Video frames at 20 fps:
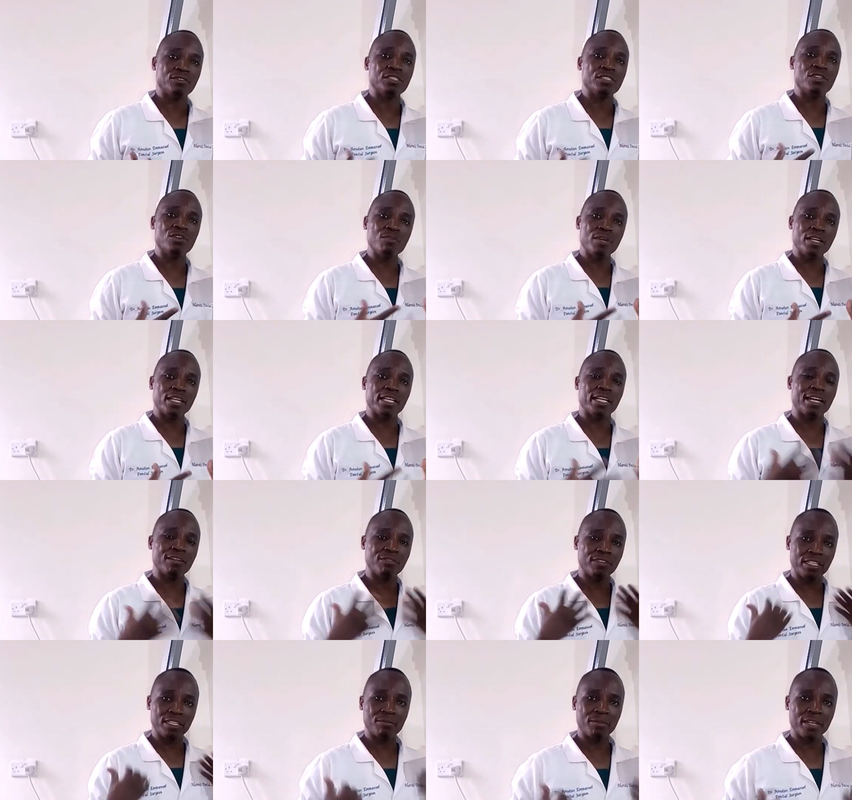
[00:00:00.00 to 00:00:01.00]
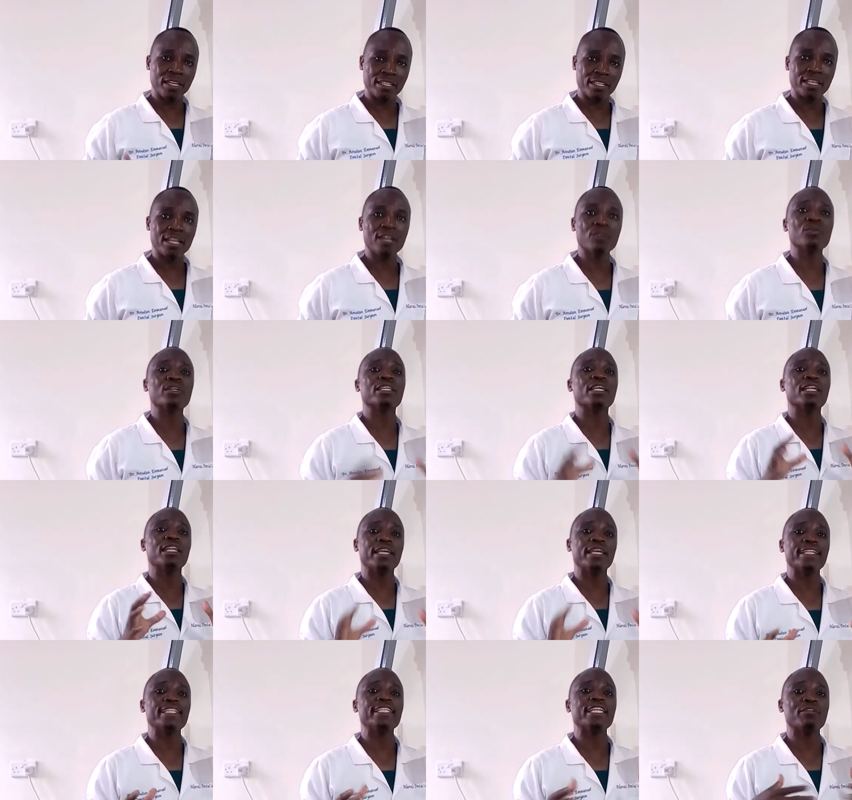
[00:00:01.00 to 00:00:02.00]
We normally cover the mother with the
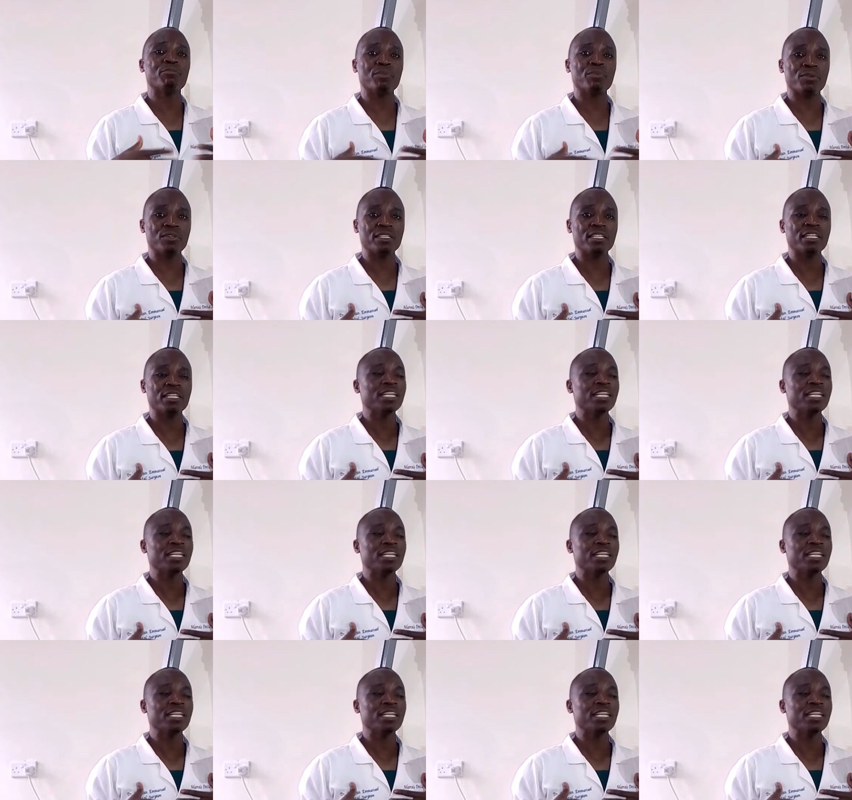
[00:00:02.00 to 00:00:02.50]
leg apron.